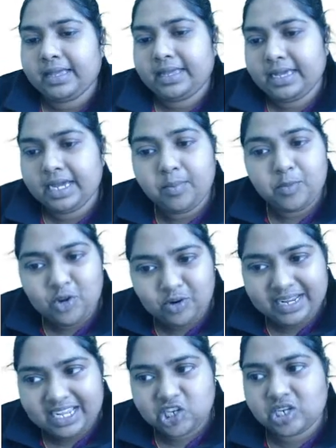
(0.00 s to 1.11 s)
Here
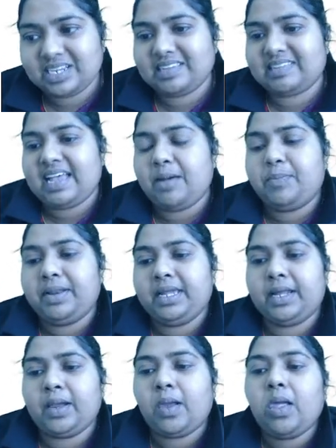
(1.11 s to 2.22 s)
mutation is
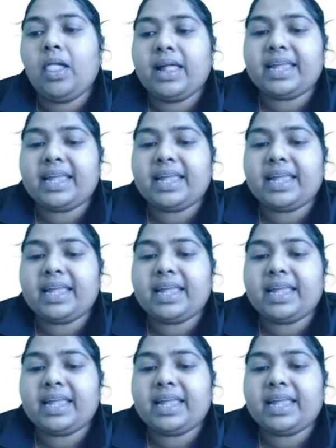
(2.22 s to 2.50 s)
happening.